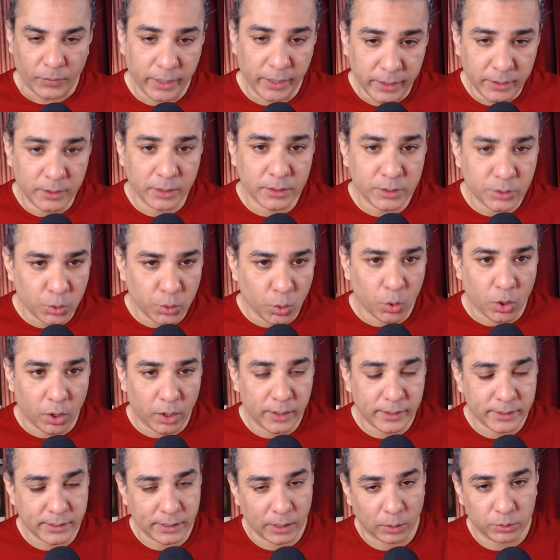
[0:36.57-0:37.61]
in the
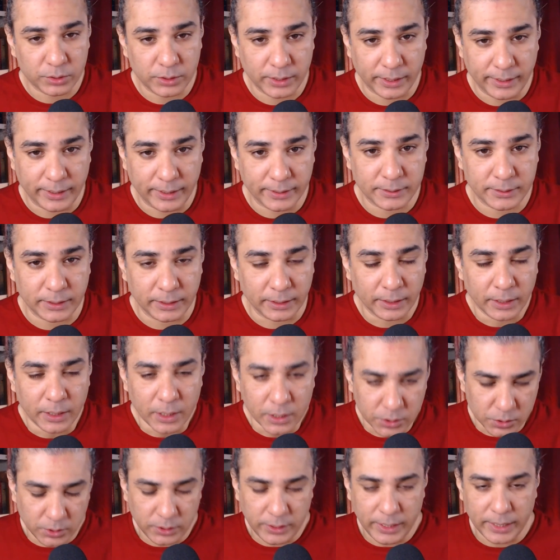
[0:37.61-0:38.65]
so-called South China Sea.
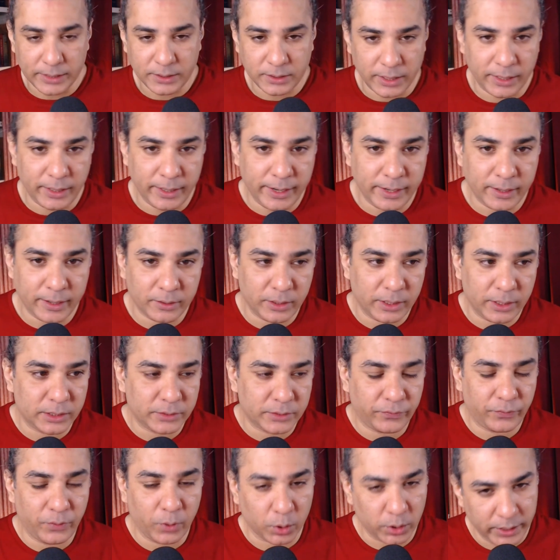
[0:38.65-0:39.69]
So they are sending
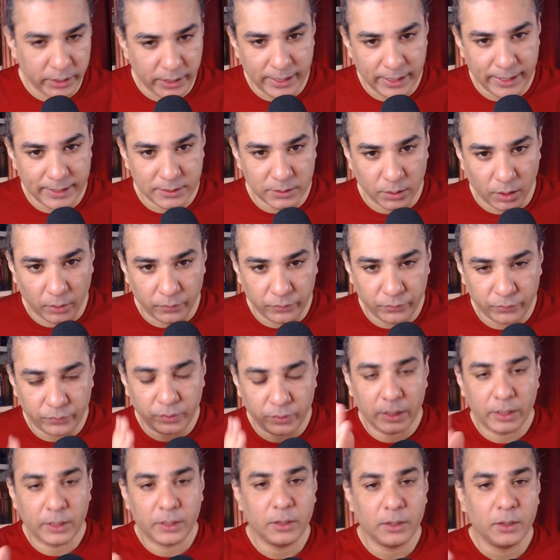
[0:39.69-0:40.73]
these flotillas of
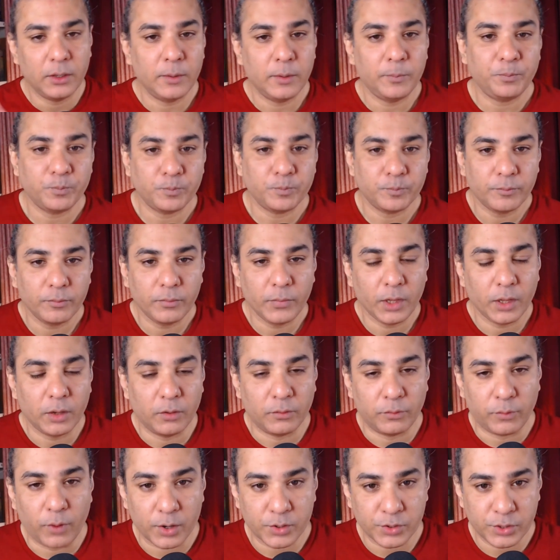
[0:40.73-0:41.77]

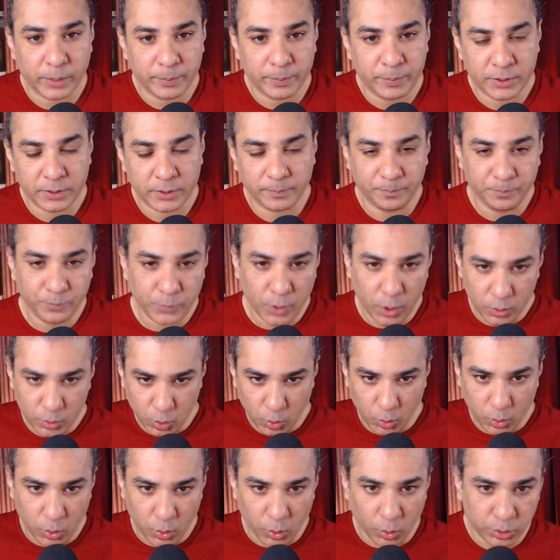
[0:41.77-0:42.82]
warships
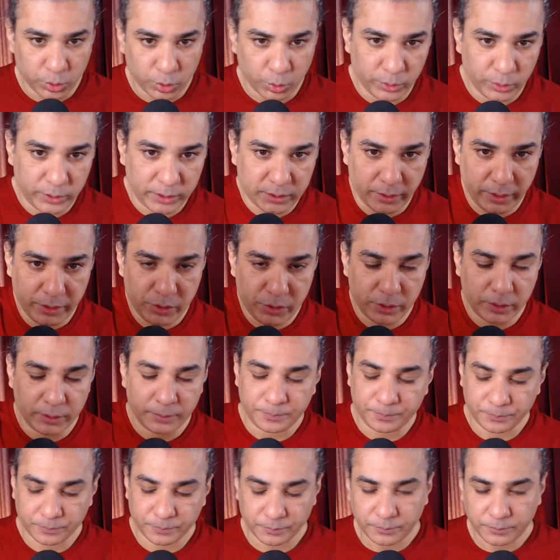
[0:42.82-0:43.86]
to go through this
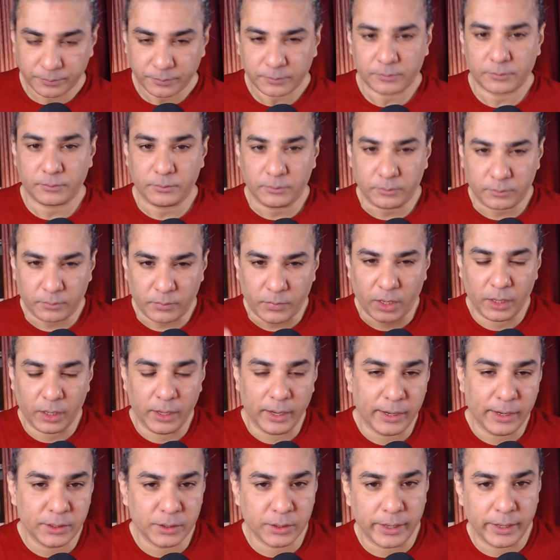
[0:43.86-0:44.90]
region
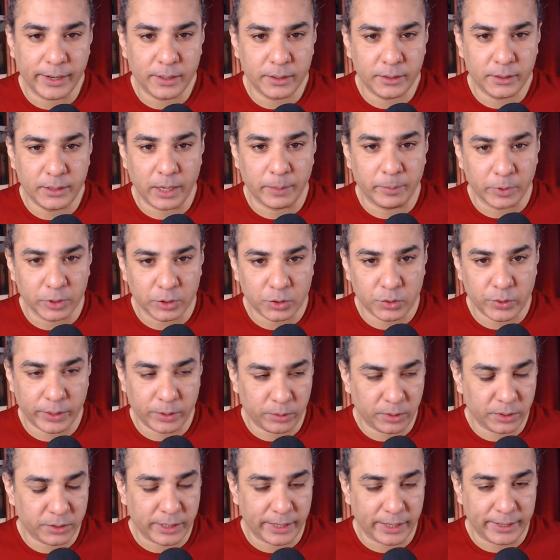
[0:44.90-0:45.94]
and demonstrate
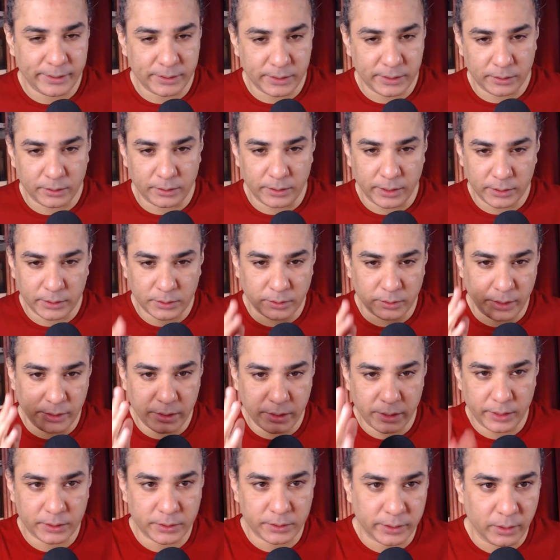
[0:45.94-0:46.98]
to the Chinese that this
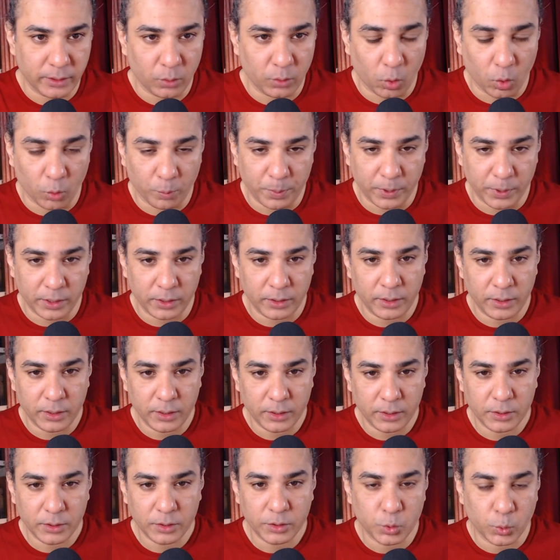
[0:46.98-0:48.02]
region is still open
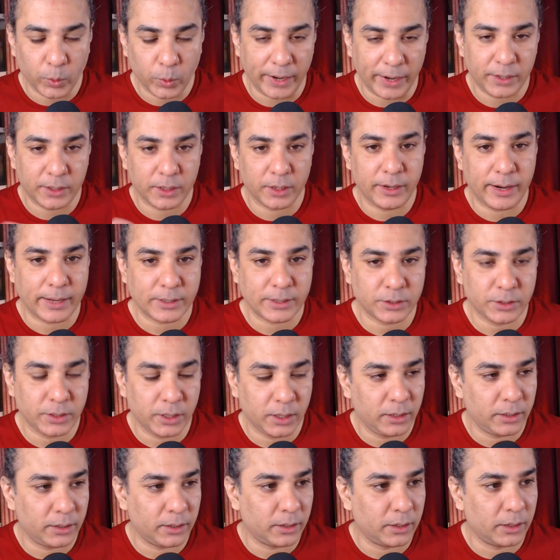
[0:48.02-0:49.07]
to
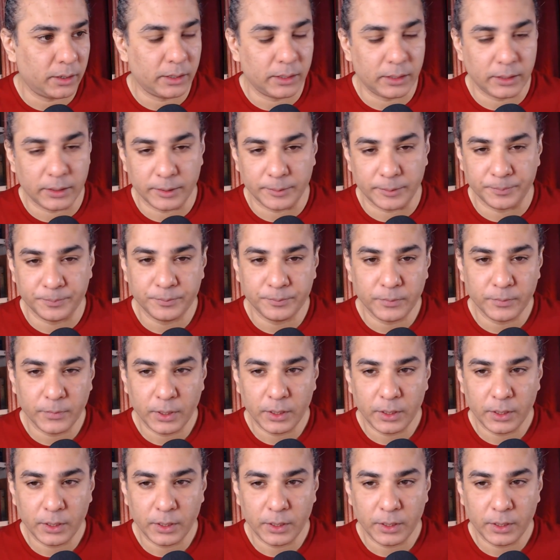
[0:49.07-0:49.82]
international,